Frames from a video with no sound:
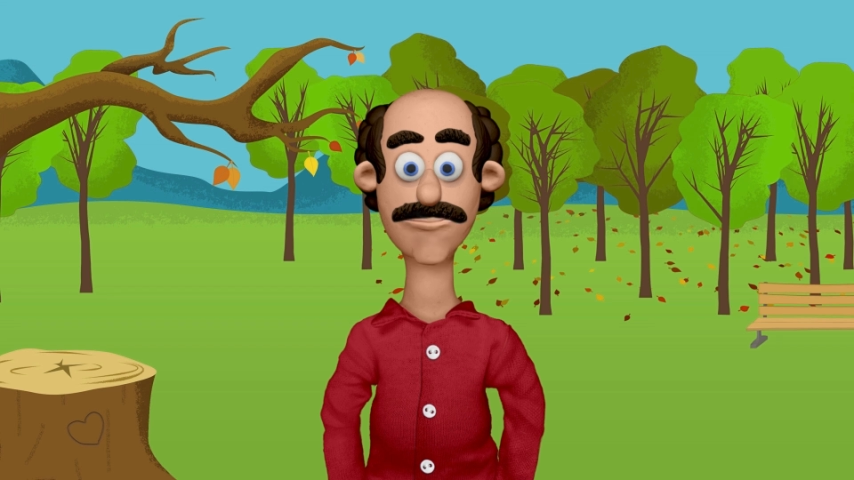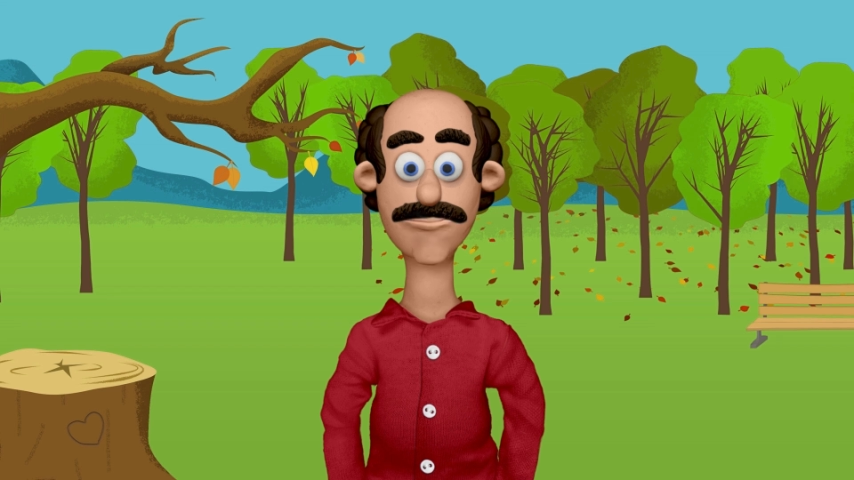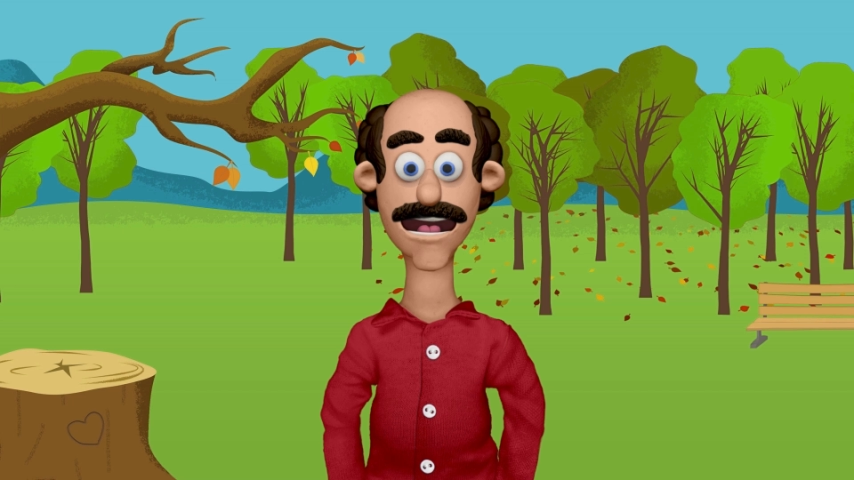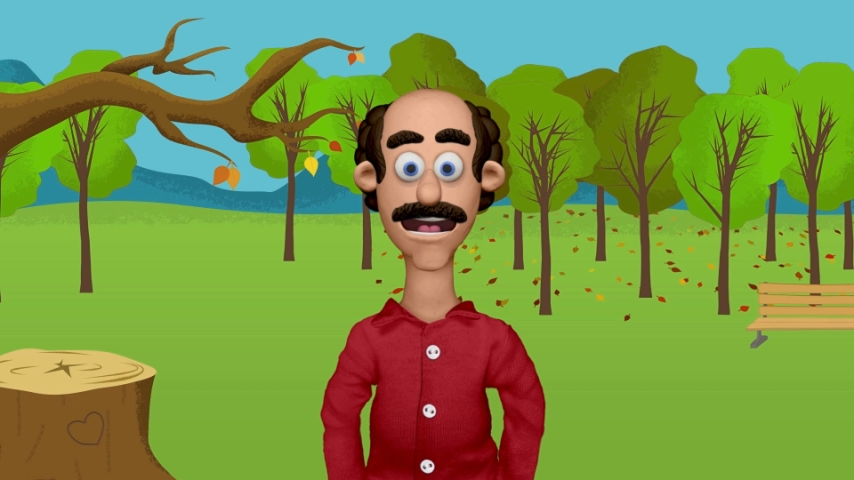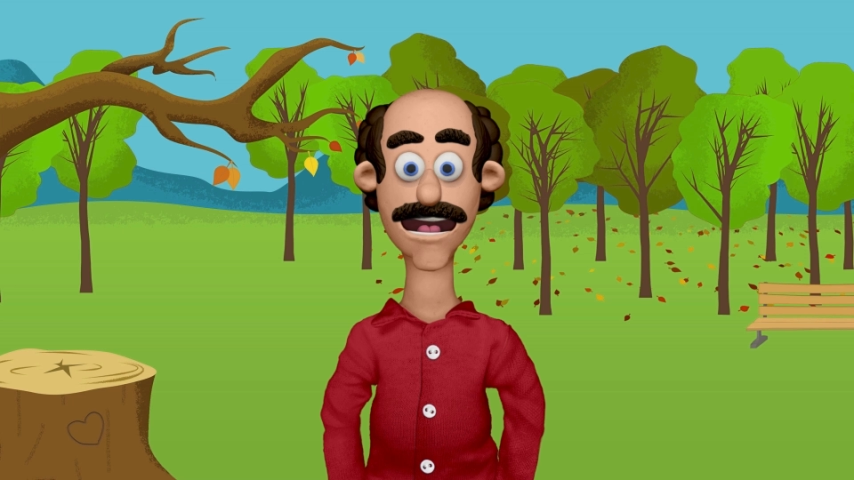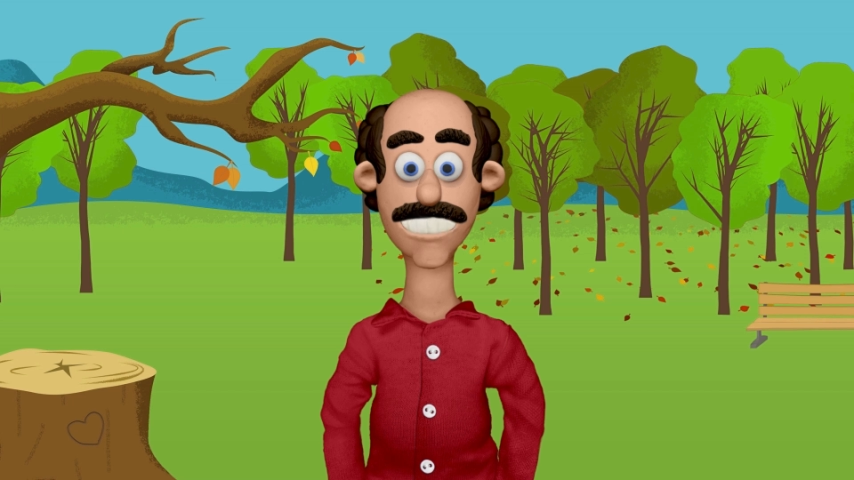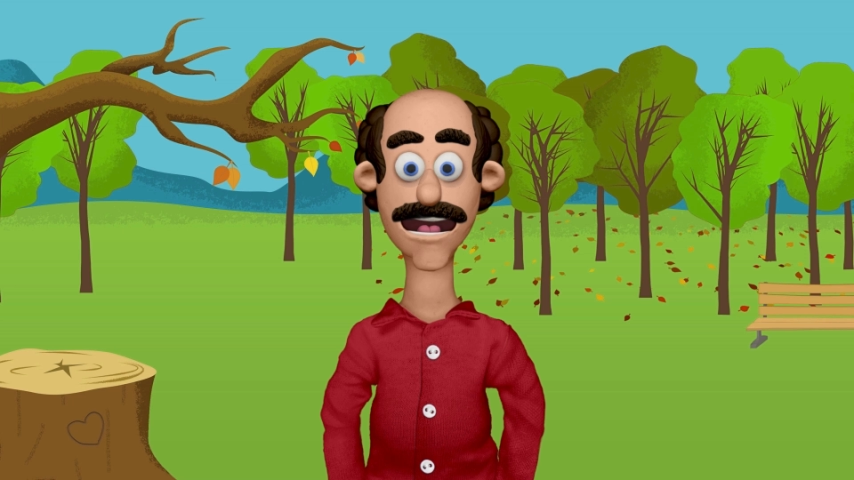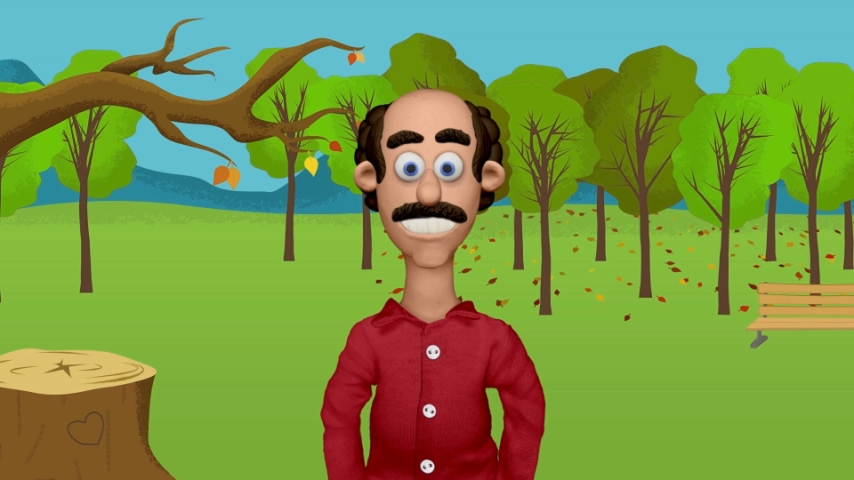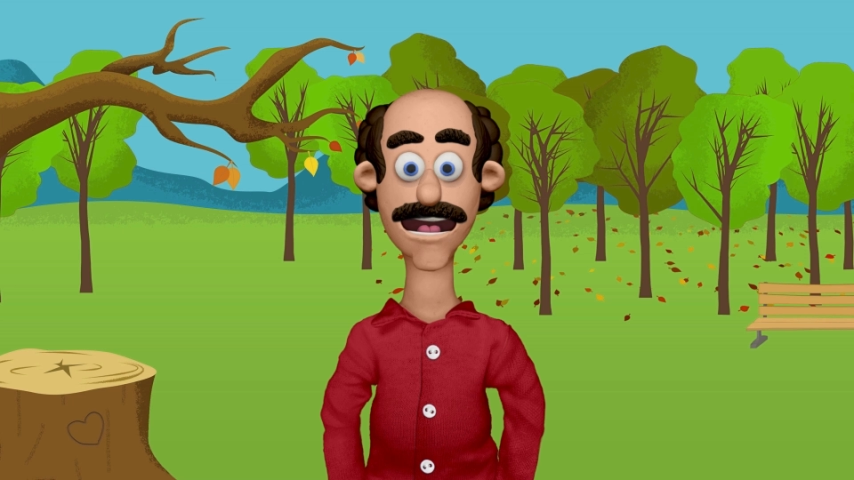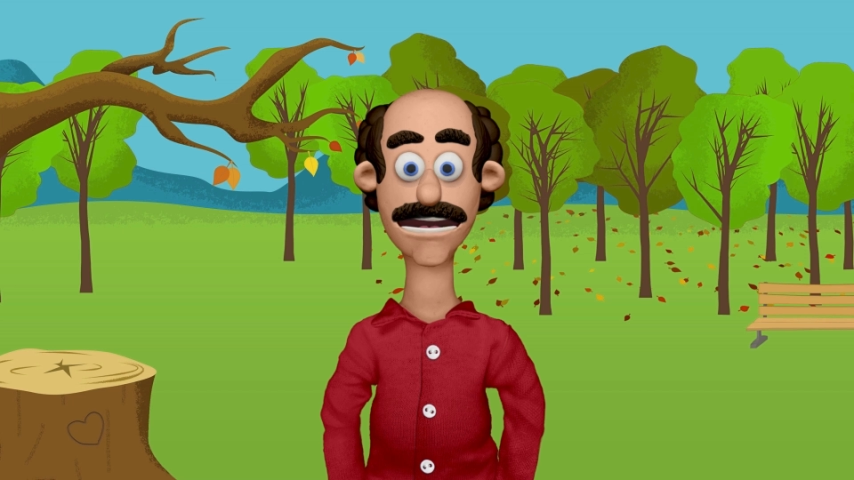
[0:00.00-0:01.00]
the
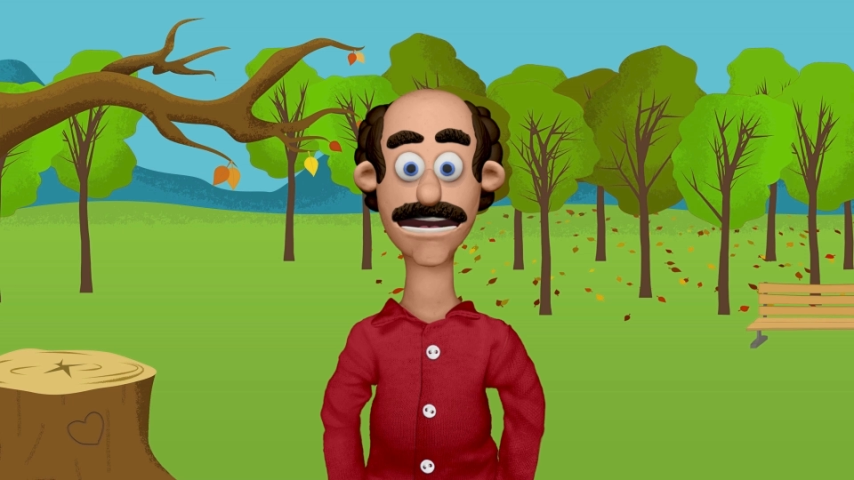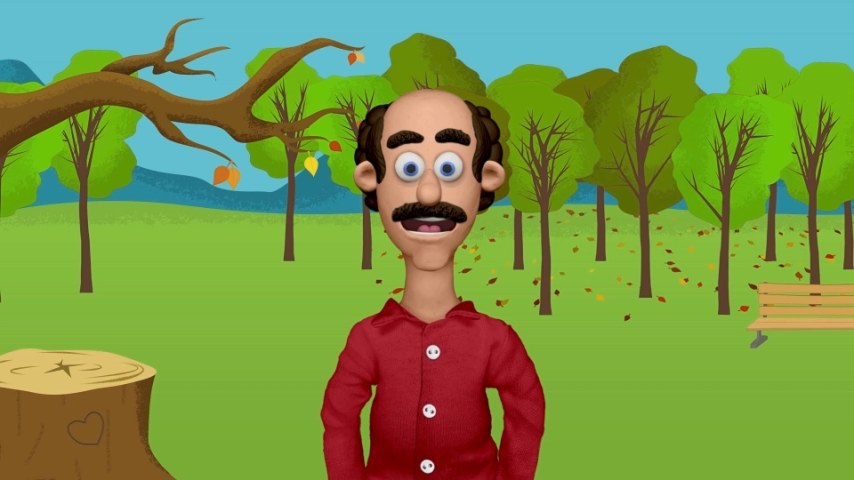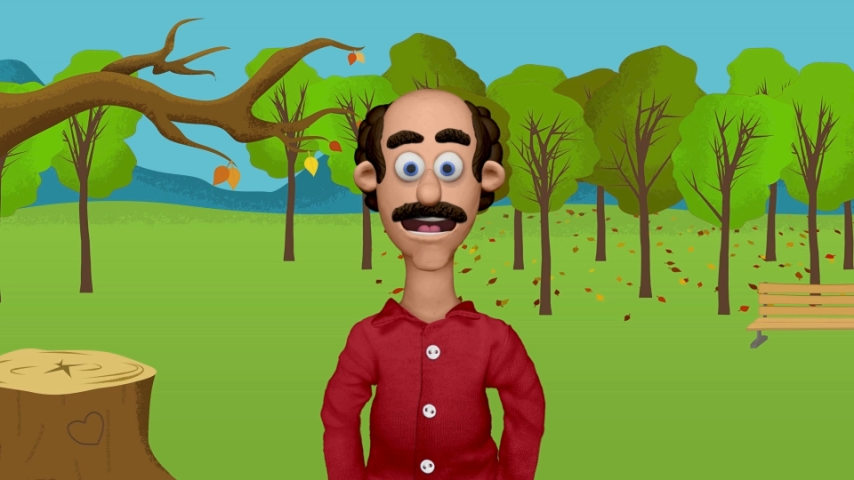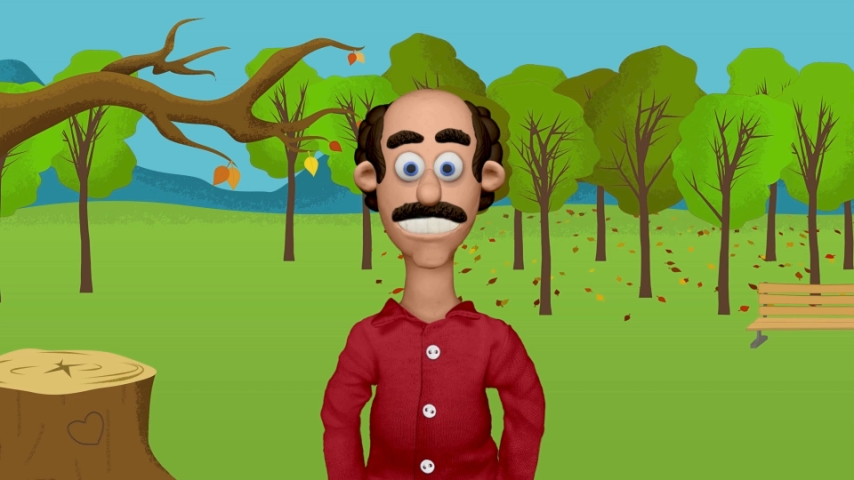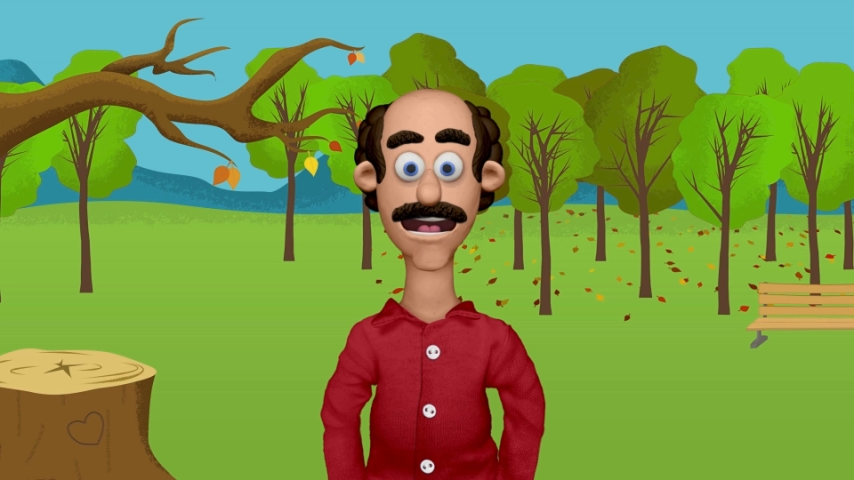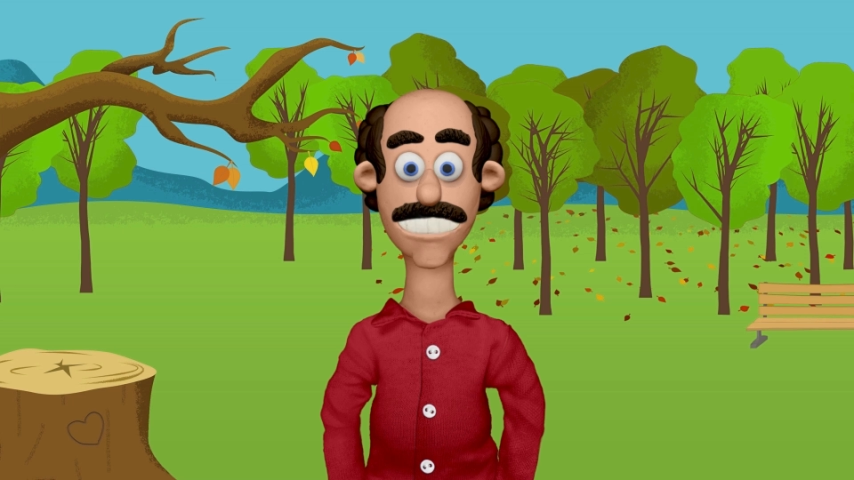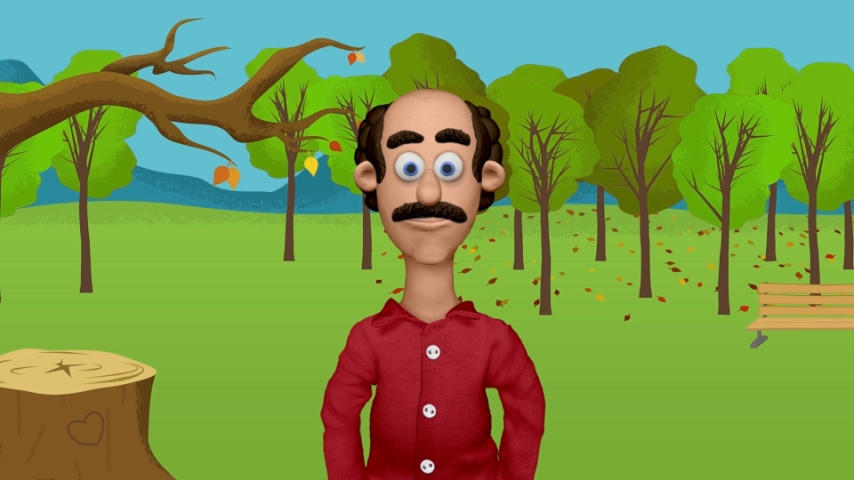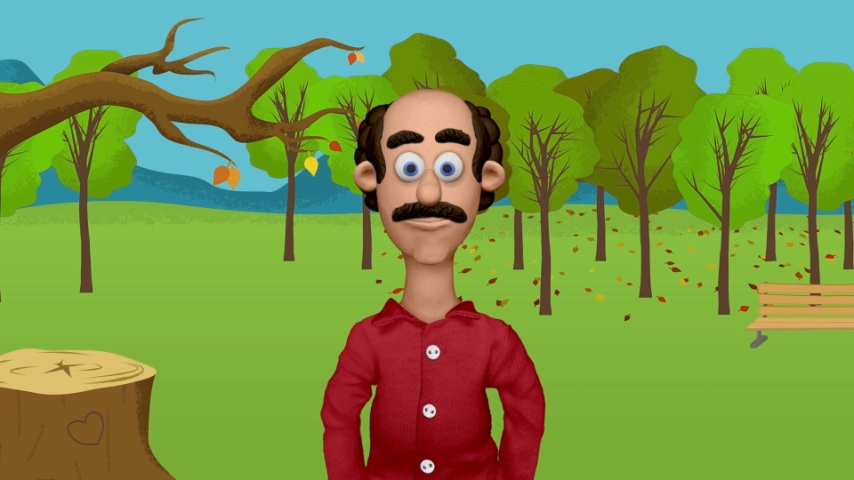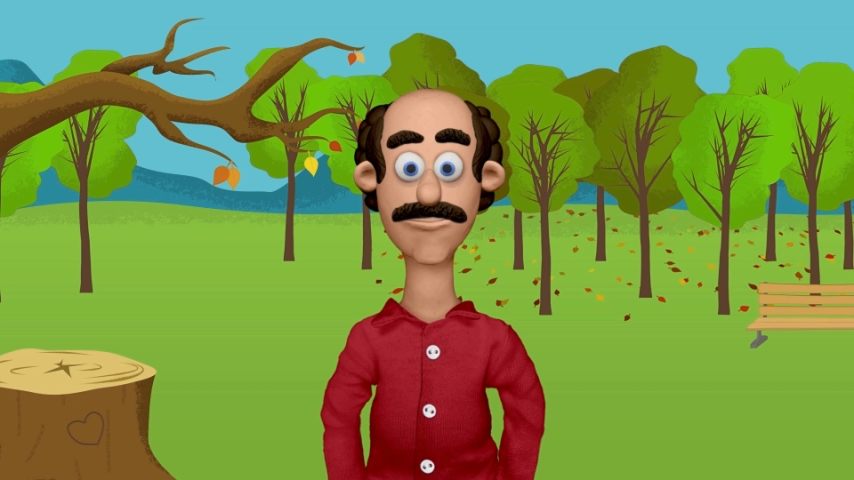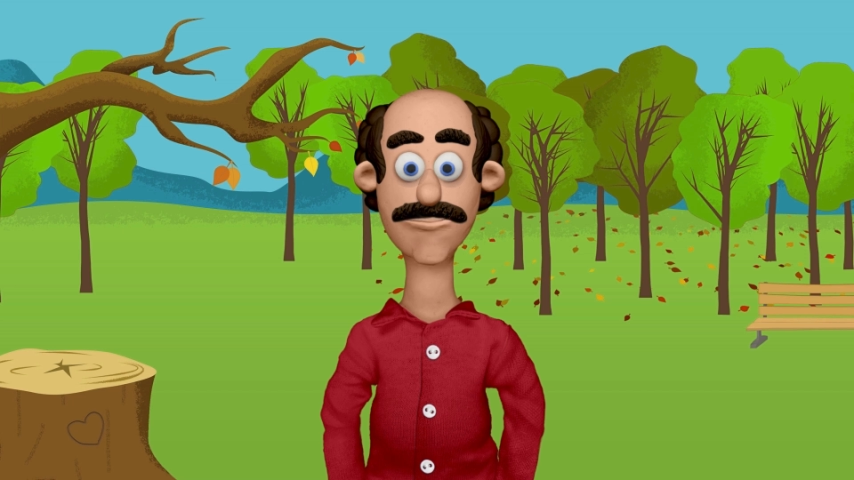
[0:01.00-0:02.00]
computation of any nervous system,